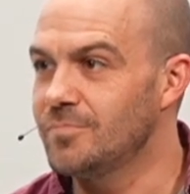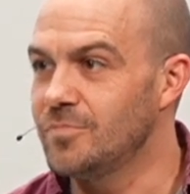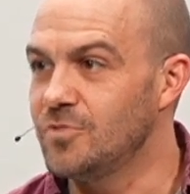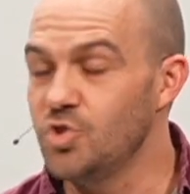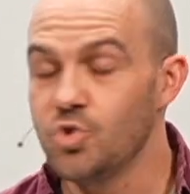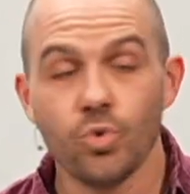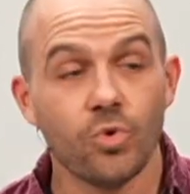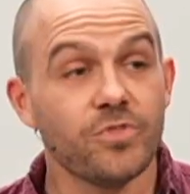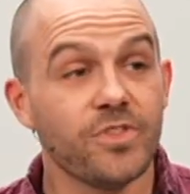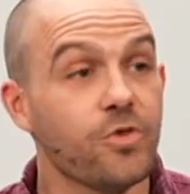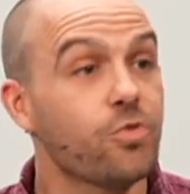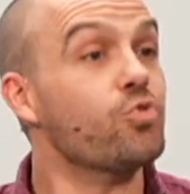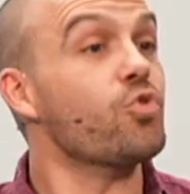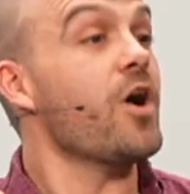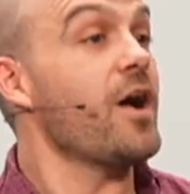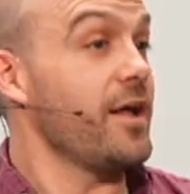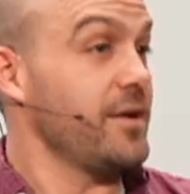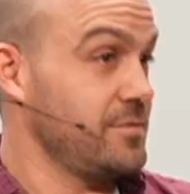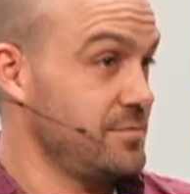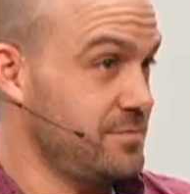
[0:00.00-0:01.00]
You only
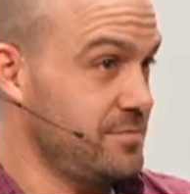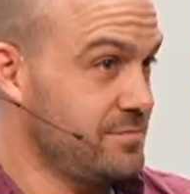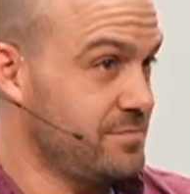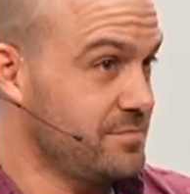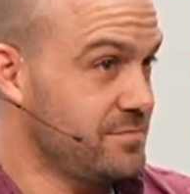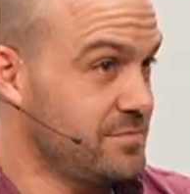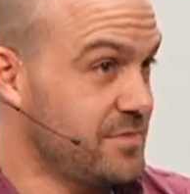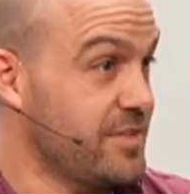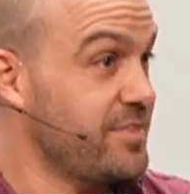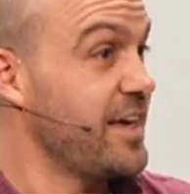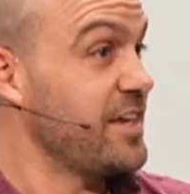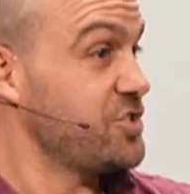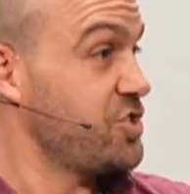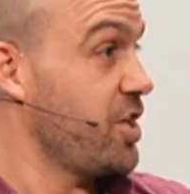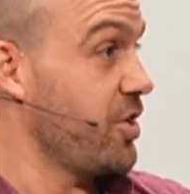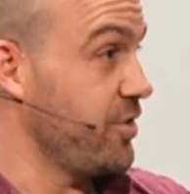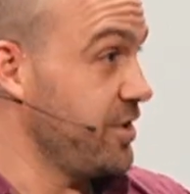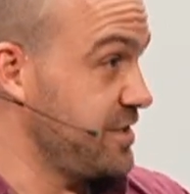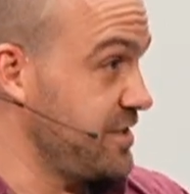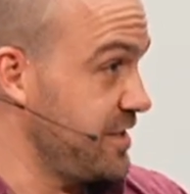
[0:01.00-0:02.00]
thought that that
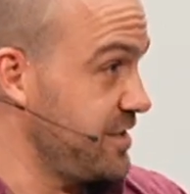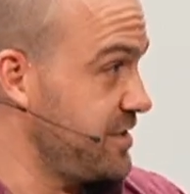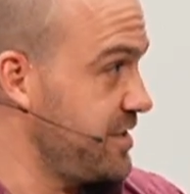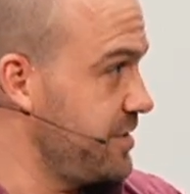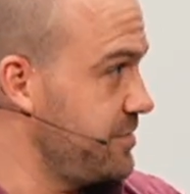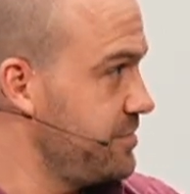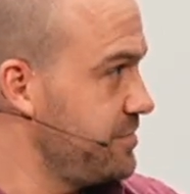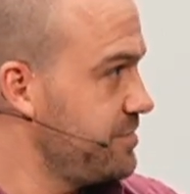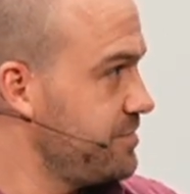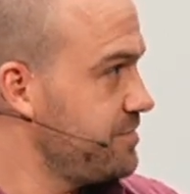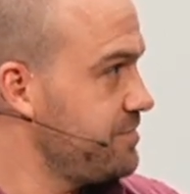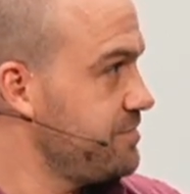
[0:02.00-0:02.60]
chair existed.